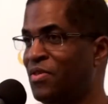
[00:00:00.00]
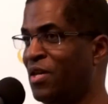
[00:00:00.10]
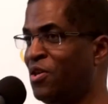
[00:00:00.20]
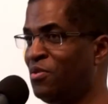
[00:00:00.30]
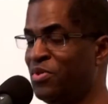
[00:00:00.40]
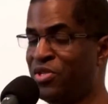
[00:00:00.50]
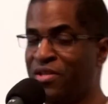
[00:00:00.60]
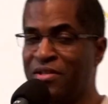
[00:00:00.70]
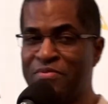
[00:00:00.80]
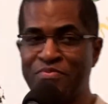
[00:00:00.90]
Thank you,
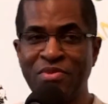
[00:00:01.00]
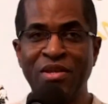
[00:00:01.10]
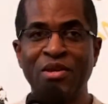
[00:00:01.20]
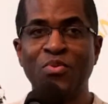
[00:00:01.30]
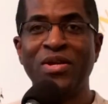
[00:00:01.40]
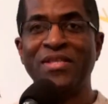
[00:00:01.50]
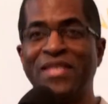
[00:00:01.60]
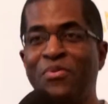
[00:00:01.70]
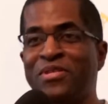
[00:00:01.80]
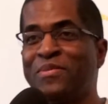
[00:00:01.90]
Michelle. Well,
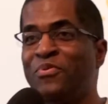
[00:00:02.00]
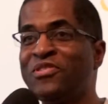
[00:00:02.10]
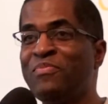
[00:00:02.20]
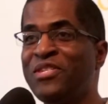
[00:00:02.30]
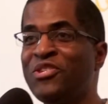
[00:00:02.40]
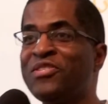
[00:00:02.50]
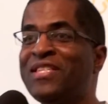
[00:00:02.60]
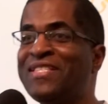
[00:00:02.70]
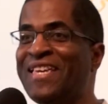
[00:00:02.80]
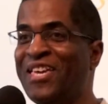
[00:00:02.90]
that was supposed to be just
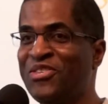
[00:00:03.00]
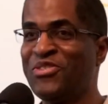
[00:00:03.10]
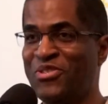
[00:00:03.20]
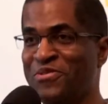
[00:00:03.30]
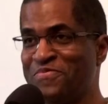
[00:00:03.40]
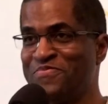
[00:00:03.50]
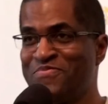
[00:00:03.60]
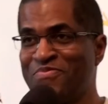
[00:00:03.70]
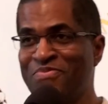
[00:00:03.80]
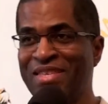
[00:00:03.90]
a taste.
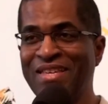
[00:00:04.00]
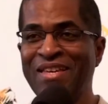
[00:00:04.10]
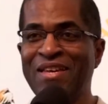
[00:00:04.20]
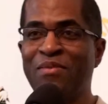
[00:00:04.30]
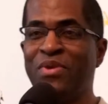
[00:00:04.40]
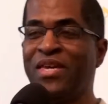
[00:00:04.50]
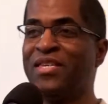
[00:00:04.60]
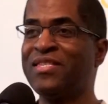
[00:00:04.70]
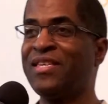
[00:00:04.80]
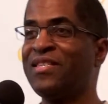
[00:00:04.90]

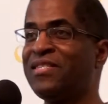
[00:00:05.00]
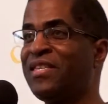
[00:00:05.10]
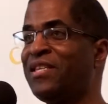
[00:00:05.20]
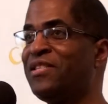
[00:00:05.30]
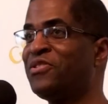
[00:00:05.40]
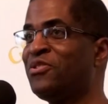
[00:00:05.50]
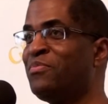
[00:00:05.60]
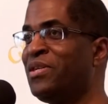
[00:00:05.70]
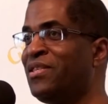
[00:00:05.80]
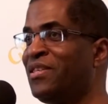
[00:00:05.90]
Because, as I said, there's going
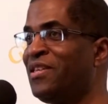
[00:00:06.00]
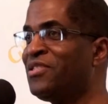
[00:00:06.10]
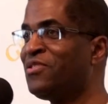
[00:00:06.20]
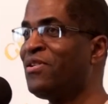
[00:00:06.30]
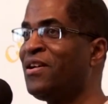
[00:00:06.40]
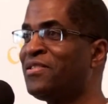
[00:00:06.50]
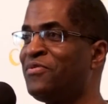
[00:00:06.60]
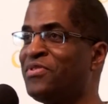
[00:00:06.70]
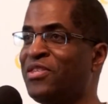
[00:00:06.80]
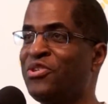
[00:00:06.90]
to be the
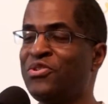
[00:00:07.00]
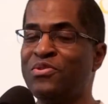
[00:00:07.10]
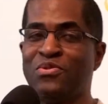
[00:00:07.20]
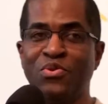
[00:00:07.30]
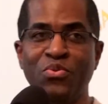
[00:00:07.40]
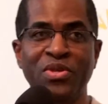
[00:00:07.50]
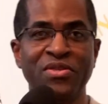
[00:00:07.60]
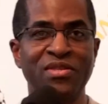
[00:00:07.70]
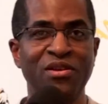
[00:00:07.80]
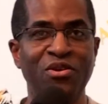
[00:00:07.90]
interactive session
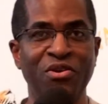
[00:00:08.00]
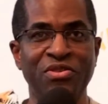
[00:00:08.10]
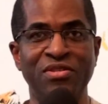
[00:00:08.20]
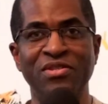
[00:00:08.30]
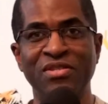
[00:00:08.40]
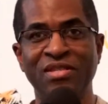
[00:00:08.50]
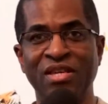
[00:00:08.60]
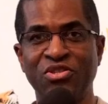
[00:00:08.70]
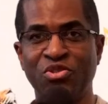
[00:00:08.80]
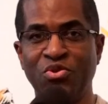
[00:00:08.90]
with authors
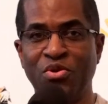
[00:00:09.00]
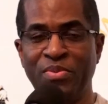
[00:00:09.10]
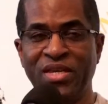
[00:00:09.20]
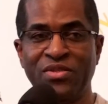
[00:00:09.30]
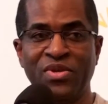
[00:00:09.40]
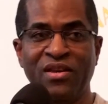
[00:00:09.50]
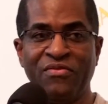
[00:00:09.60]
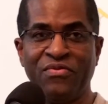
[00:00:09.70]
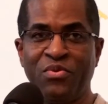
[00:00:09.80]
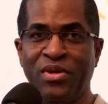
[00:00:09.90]
next door, because we
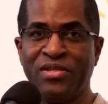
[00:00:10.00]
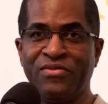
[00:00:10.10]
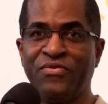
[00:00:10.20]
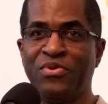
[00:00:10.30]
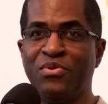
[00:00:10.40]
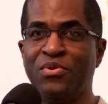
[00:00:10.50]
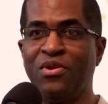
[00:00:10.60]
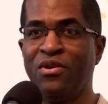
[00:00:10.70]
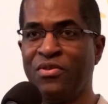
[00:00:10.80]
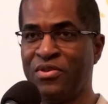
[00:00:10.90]
have quite a
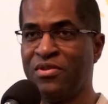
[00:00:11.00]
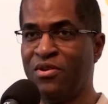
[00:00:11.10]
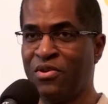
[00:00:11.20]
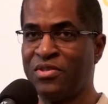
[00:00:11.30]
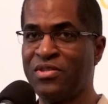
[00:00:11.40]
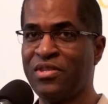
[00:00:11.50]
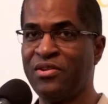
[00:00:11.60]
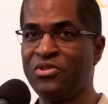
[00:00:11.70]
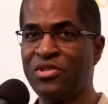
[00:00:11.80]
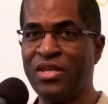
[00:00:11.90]
few other authors
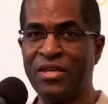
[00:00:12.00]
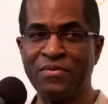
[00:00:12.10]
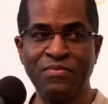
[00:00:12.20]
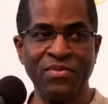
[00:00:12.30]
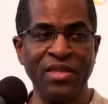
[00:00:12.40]
here today.